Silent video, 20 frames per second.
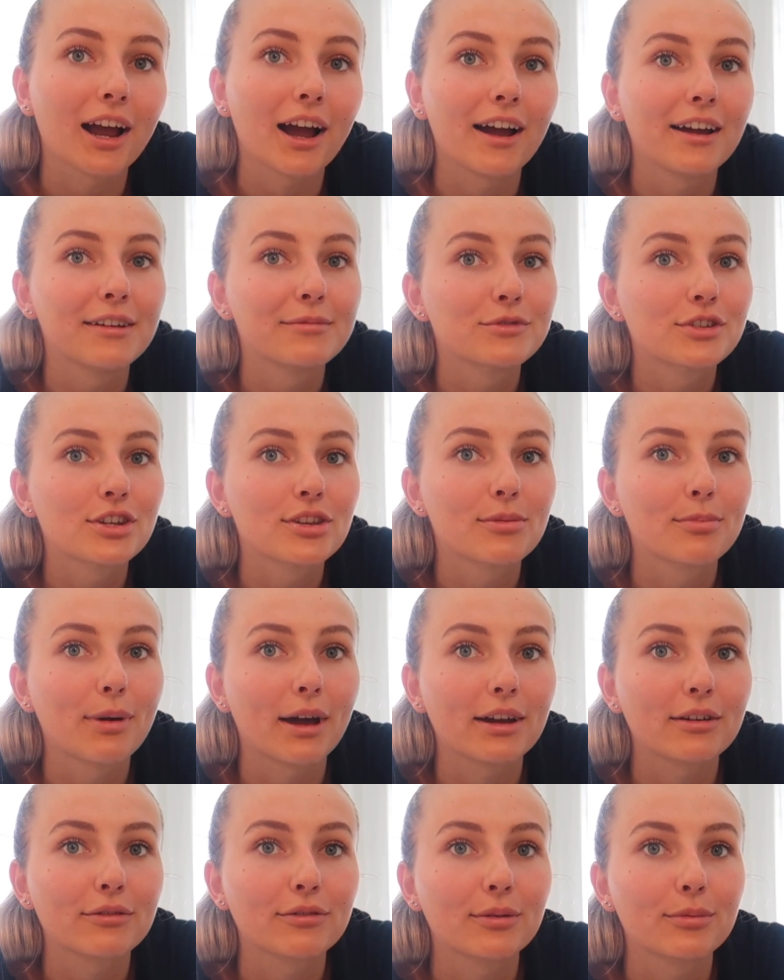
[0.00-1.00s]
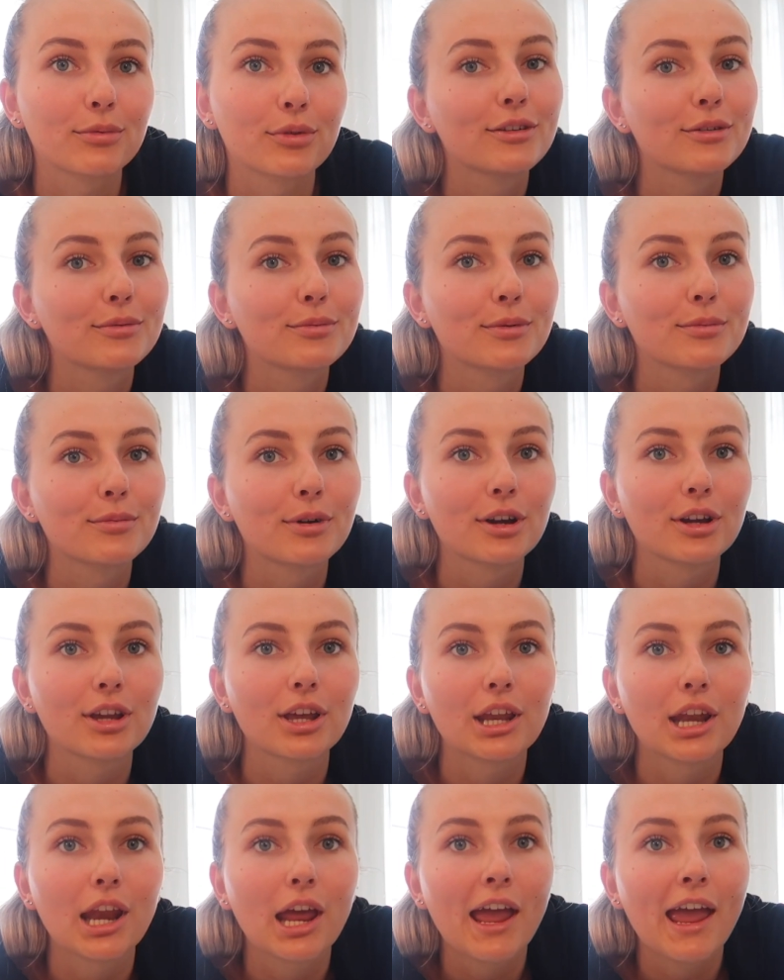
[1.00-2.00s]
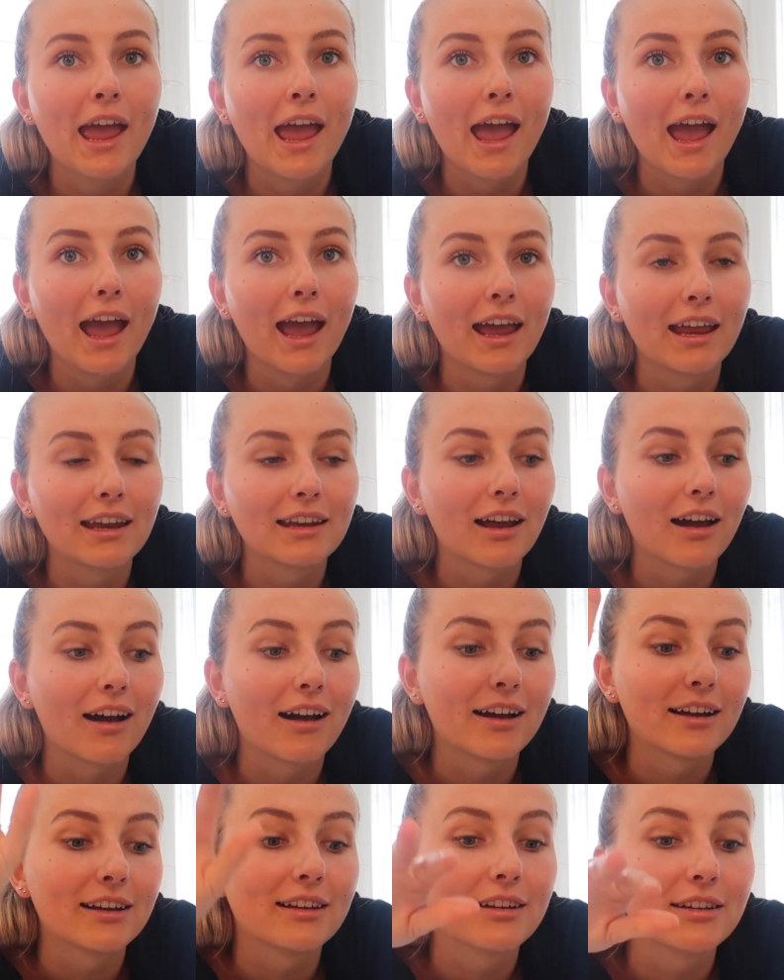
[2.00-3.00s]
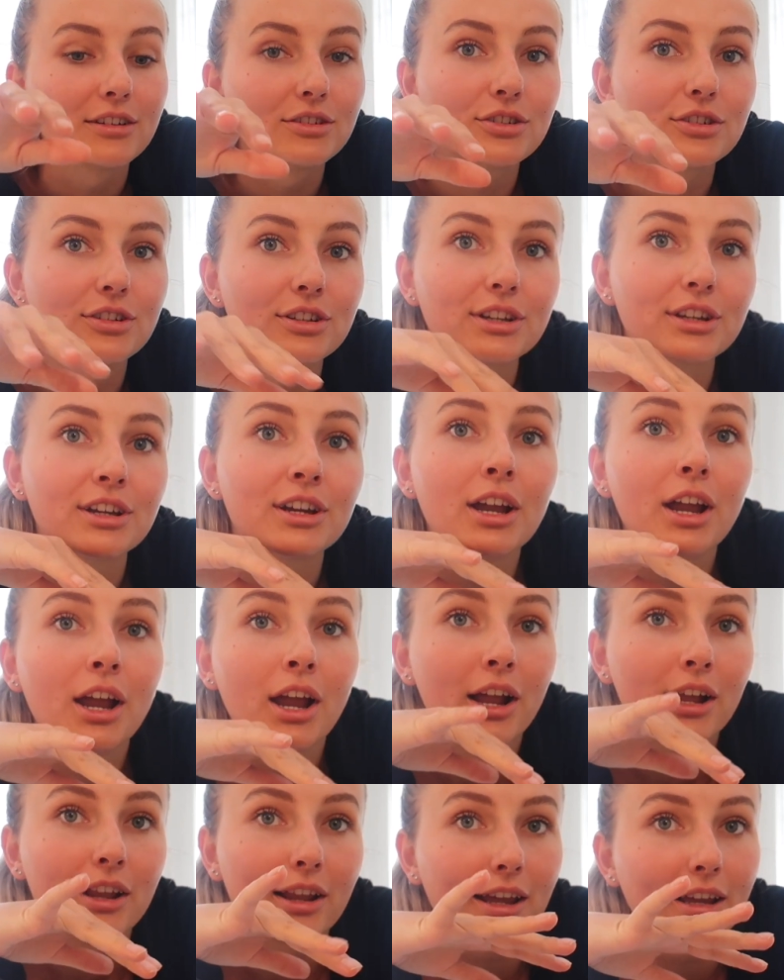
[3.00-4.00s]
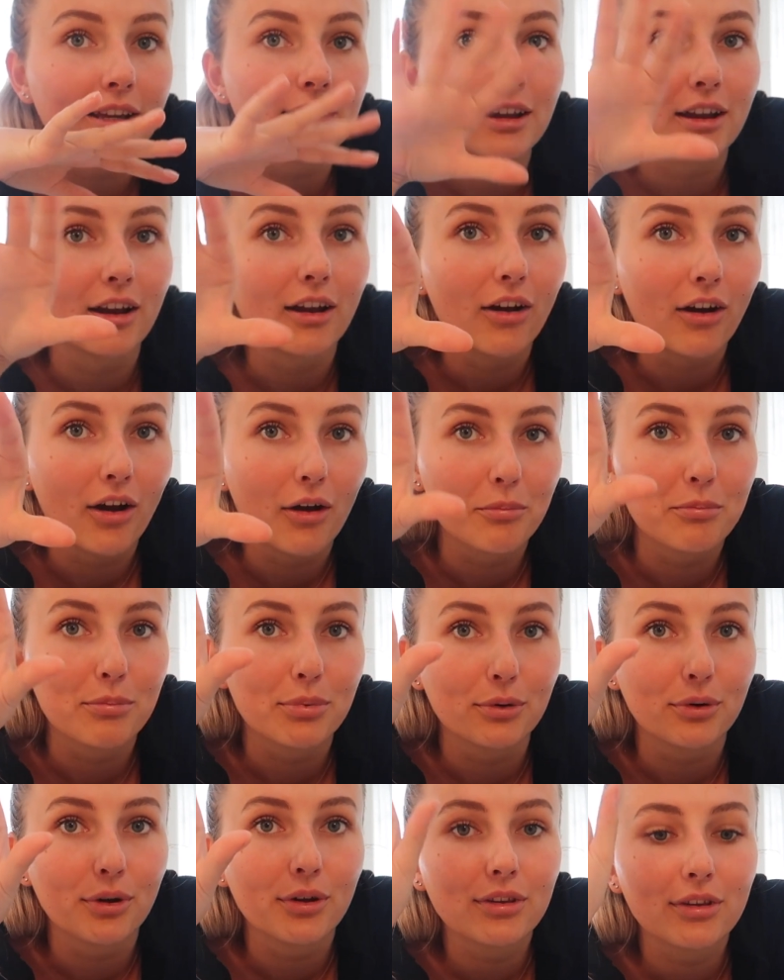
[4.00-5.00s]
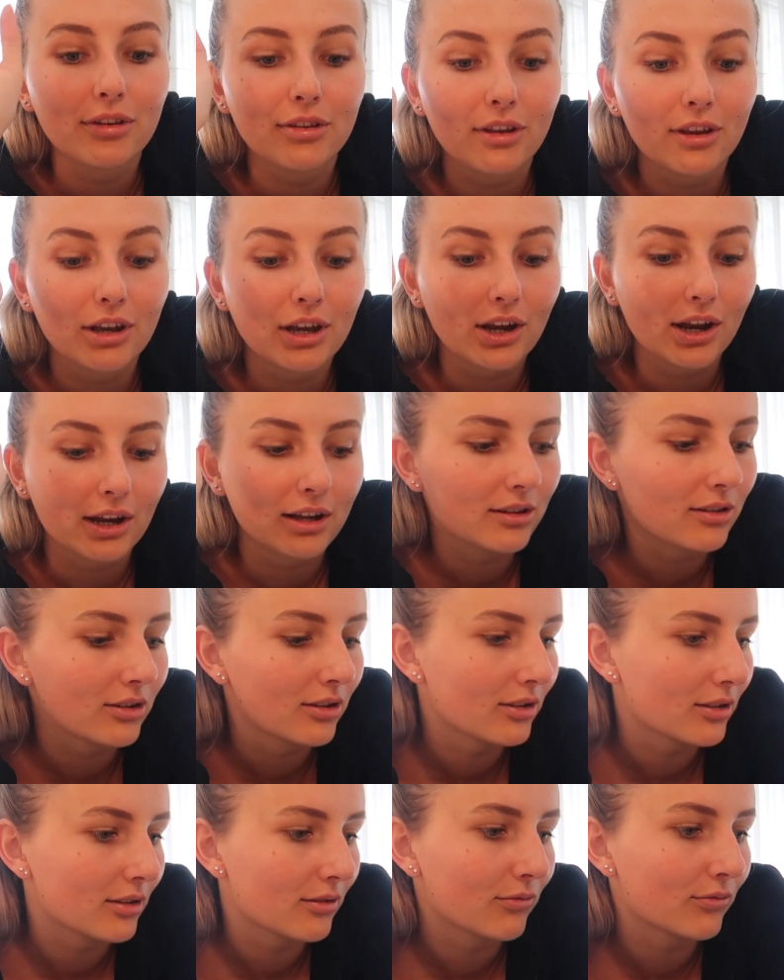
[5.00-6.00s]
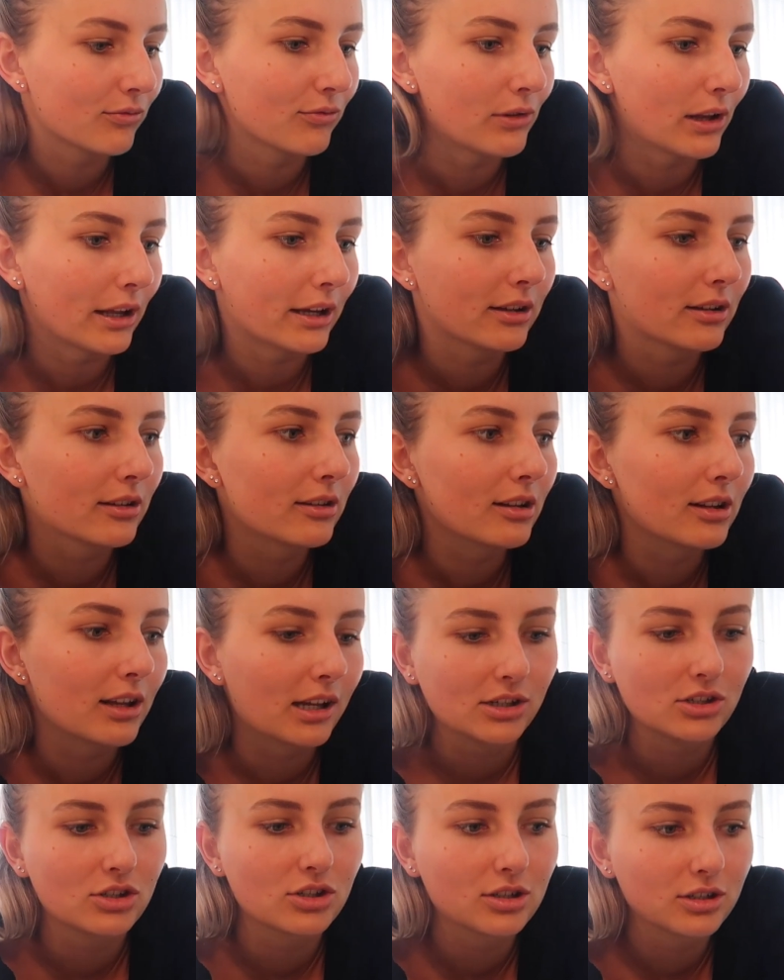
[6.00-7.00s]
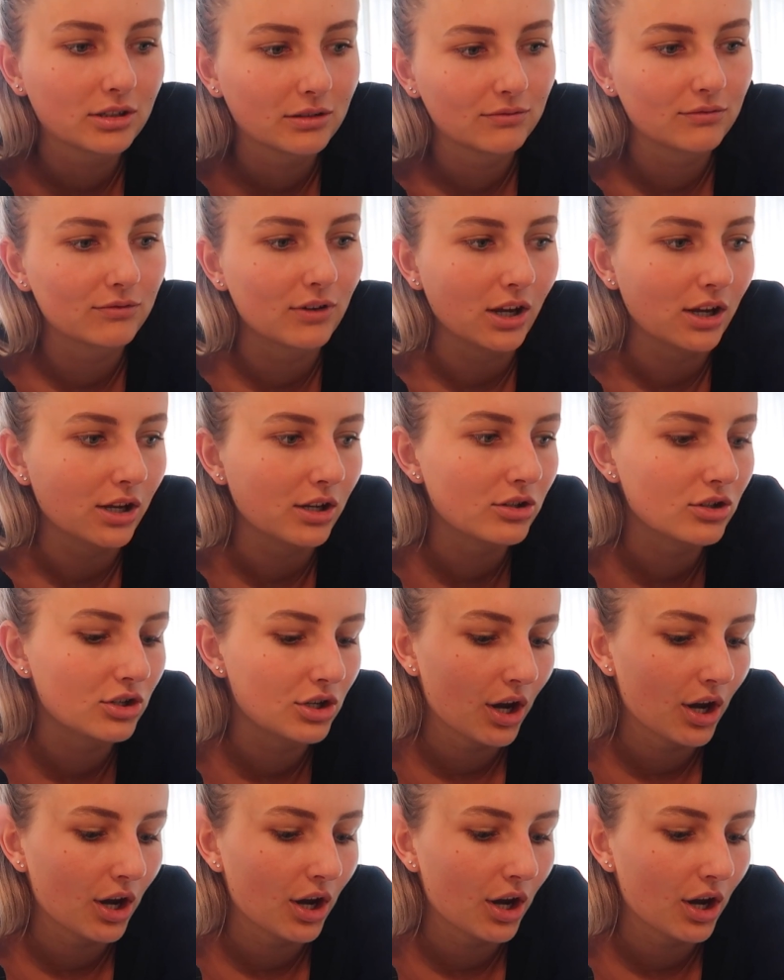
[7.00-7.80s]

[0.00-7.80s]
I'm just back from supermarket and I literally like bought the nicest like selection of veg.